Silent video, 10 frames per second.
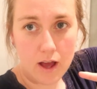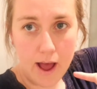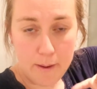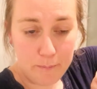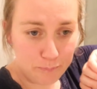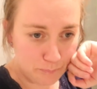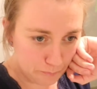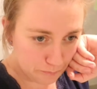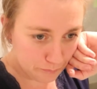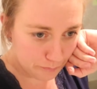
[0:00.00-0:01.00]
a time,
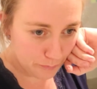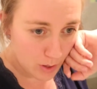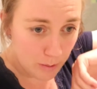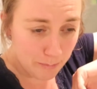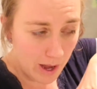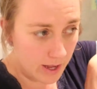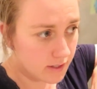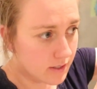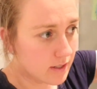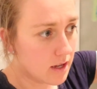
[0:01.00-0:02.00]

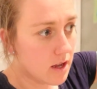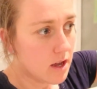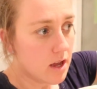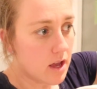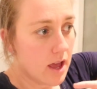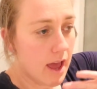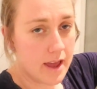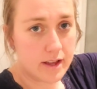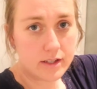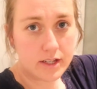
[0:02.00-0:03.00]
but
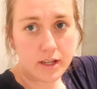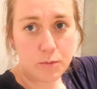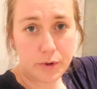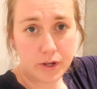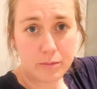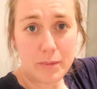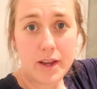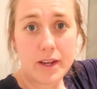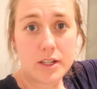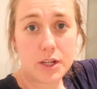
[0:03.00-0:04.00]
Andy wanted
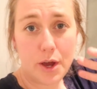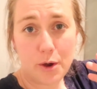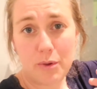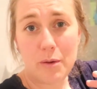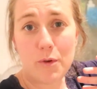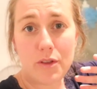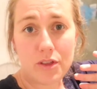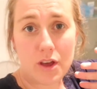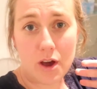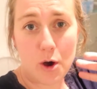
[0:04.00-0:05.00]
me to help him
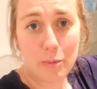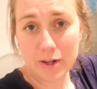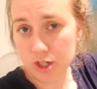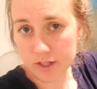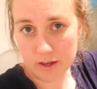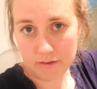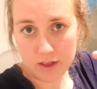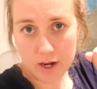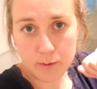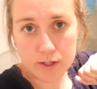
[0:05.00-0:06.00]
with a whole bunch of stuff
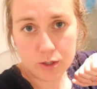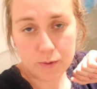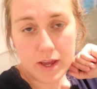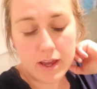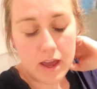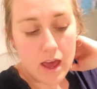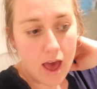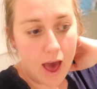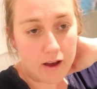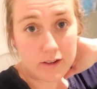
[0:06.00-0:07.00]
that he was doing
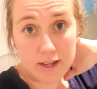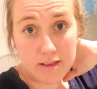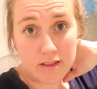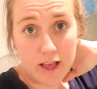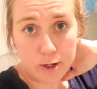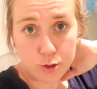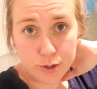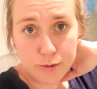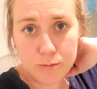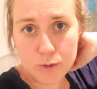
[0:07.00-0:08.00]
out in the lounge
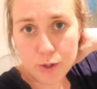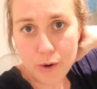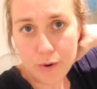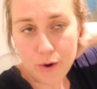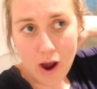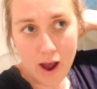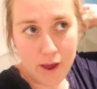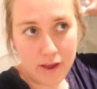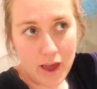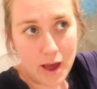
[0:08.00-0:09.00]
room. So
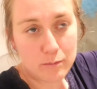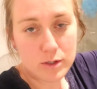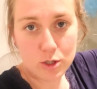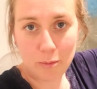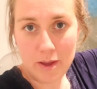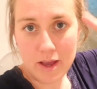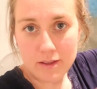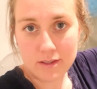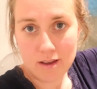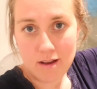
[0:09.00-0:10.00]
I kept stopping
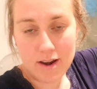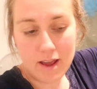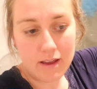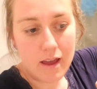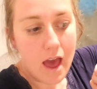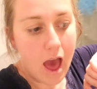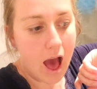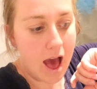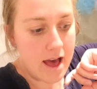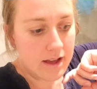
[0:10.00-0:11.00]
and starting
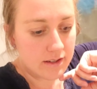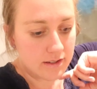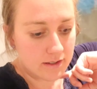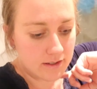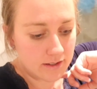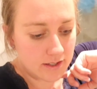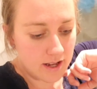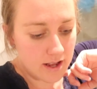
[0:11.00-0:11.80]
and